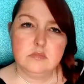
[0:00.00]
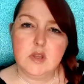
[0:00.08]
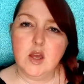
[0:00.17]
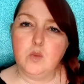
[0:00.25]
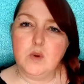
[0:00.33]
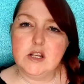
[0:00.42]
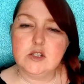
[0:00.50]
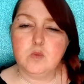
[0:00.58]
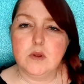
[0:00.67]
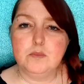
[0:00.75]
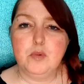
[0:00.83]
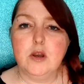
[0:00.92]
It weighs
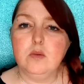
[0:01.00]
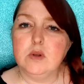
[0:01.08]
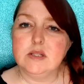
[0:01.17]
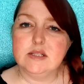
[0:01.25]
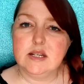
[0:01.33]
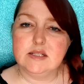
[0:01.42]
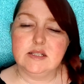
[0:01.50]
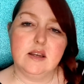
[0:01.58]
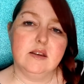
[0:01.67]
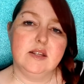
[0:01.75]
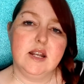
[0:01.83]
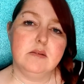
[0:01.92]
1.16
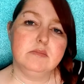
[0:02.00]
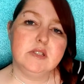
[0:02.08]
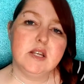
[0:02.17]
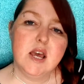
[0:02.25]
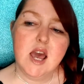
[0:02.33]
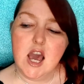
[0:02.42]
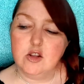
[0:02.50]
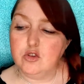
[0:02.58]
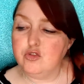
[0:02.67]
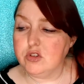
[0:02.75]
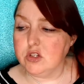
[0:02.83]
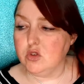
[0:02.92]
kilograms. I
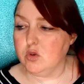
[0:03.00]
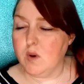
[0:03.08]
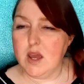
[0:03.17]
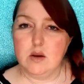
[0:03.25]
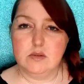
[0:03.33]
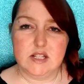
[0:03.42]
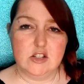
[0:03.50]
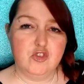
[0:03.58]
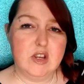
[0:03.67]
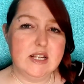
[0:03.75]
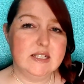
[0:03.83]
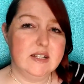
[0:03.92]
don't really know why I was
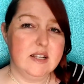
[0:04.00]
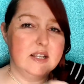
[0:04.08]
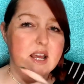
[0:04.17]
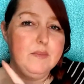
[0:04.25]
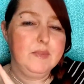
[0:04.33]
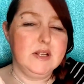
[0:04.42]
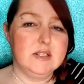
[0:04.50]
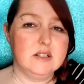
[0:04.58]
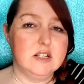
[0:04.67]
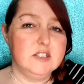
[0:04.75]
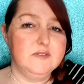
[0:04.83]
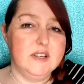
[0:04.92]
interested in that, because
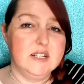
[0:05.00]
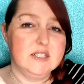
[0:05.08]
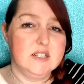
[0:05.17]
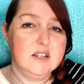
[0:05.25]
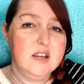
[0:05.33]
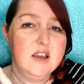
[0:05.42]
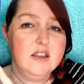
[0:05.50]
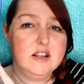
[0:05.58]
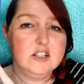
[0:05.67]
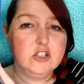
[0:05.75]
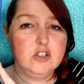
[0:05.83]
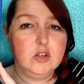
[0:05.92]
let's face it,
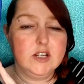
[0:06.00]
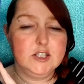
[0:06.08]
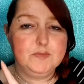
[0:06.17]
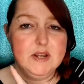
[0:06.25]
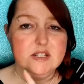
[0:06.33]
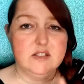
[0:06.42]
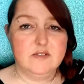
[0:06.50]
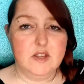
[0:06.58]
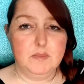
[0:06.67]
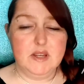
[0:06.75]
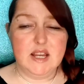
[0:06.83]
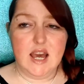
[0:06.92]
this is too expensive to
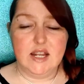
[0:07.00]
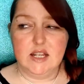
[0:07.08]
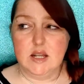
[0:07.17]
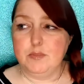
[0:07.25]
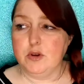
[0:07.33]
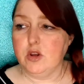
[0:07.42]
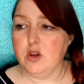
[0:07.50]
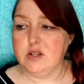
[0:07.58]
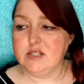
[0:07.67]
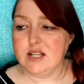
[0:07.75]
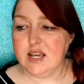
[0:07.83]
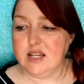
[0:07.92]
be carrying about
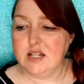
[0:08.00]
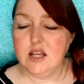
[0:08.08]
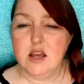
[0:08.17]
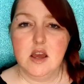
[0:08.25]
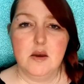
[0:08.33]
outside.